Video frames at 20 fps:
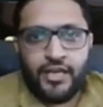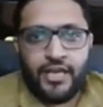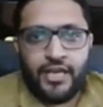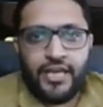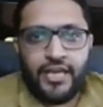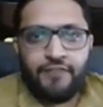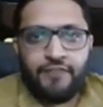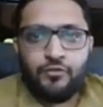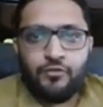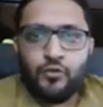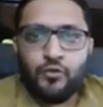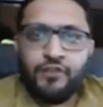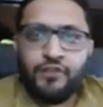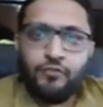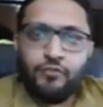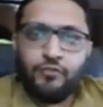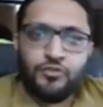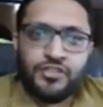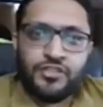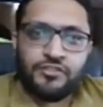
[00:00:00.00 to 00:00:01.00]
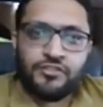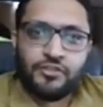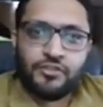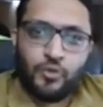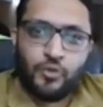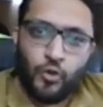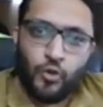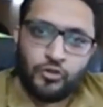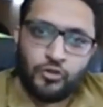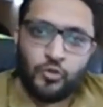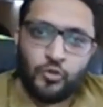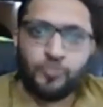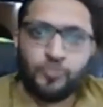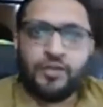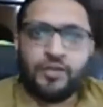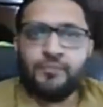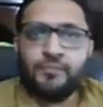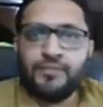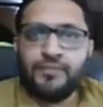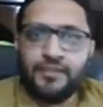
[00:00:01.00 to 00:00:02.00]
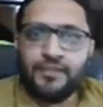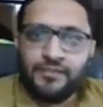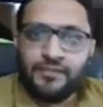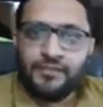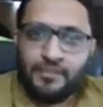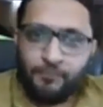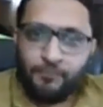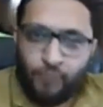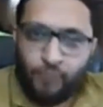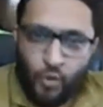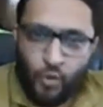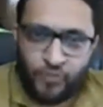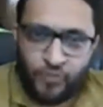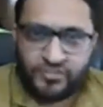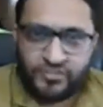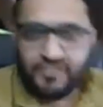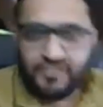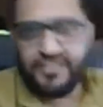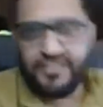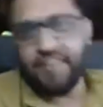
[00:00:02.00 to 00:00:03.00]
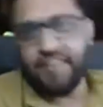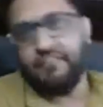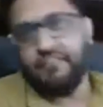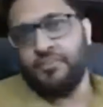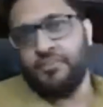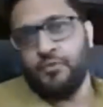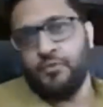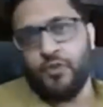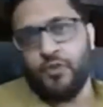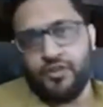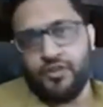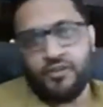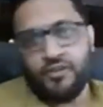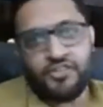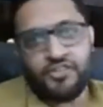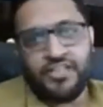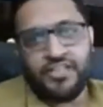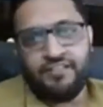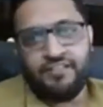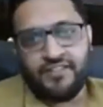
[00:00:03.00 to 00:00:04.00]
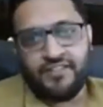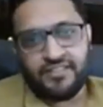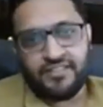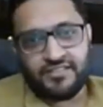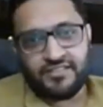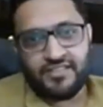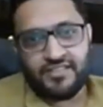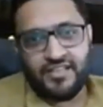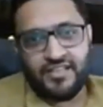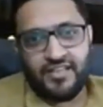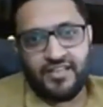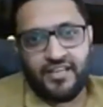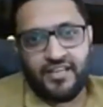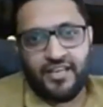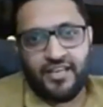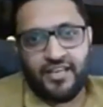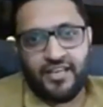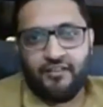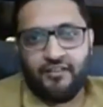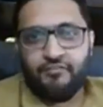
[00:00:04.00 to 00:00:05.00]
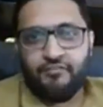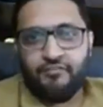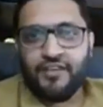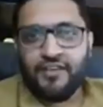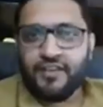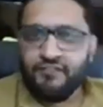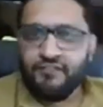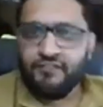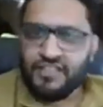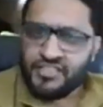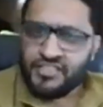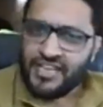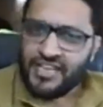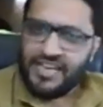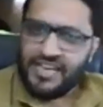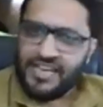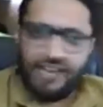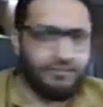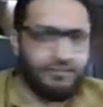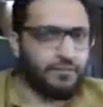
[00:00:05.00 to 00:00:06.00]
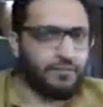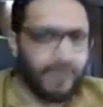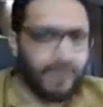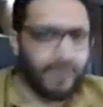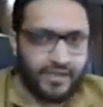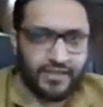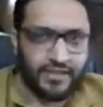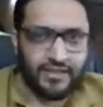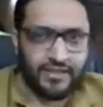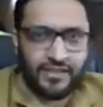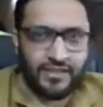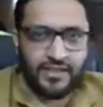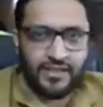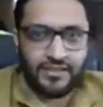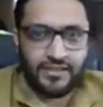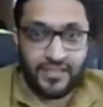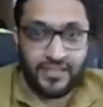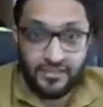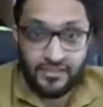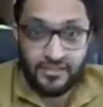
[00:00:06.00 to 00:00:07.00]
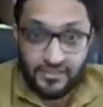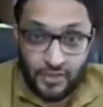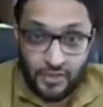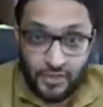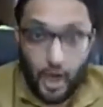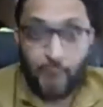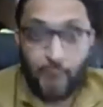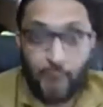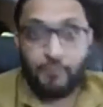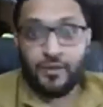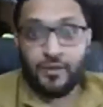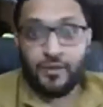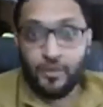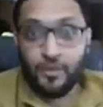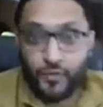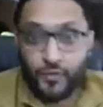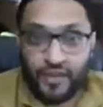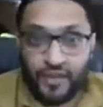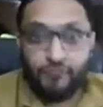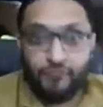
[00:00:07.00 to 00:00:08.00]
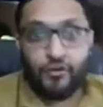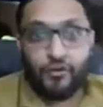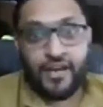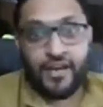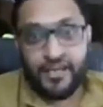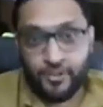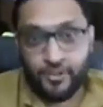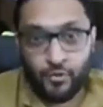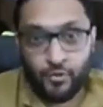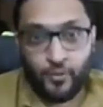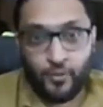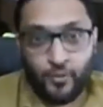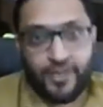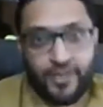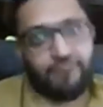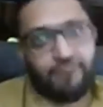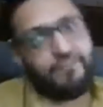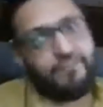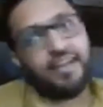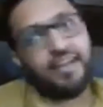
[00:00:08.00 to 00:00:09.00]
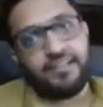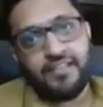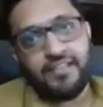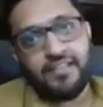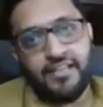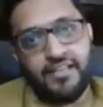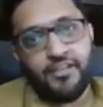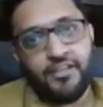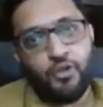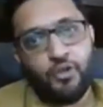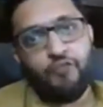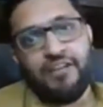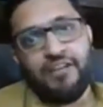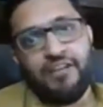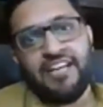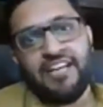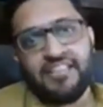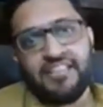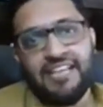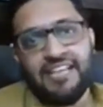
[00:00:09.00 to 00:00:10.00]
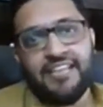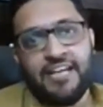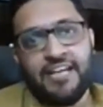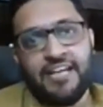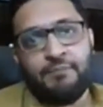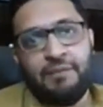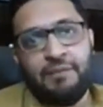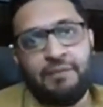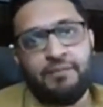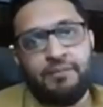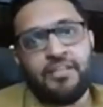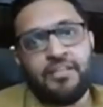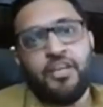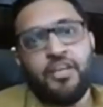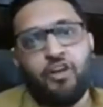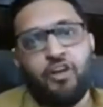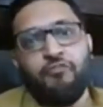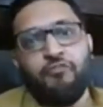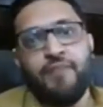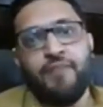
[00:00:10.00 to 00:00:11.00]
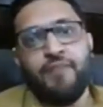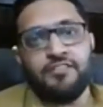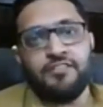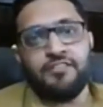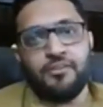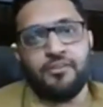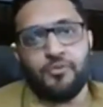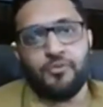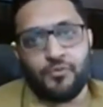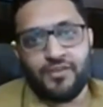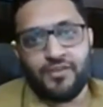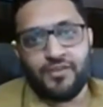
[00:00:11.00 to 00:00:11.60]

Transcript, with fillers: If you, if you just go through the, the, the posts that we do on, on TFS, we, we tell everybody that stop looking for any guru. In fact, you know, when I tell that, people think of me as a guru.